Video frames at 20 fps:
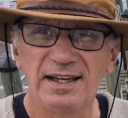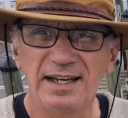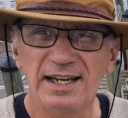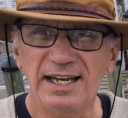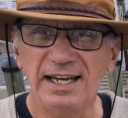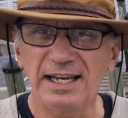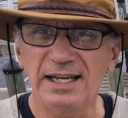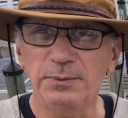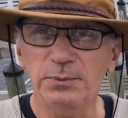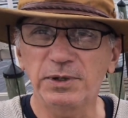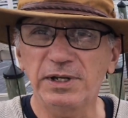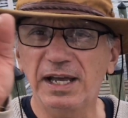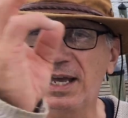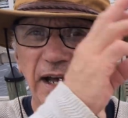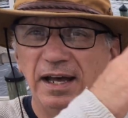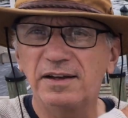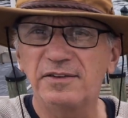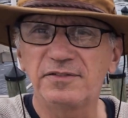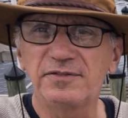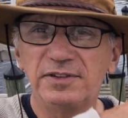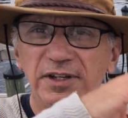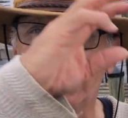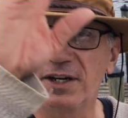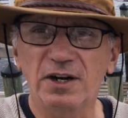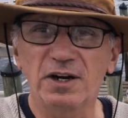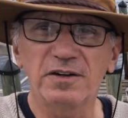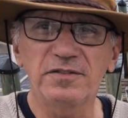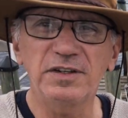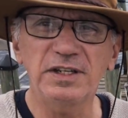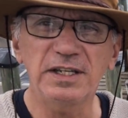And we have an
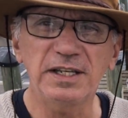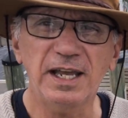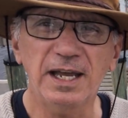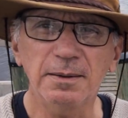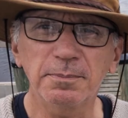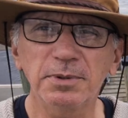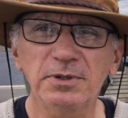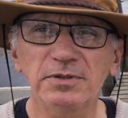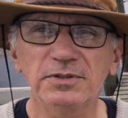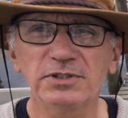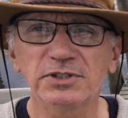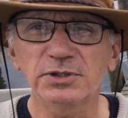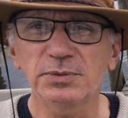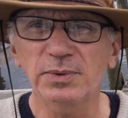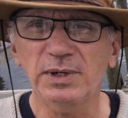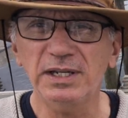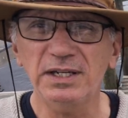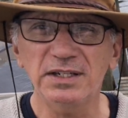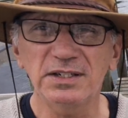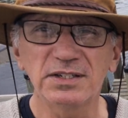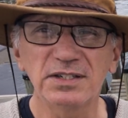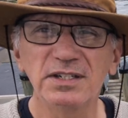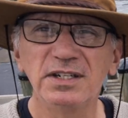RV camper to rent,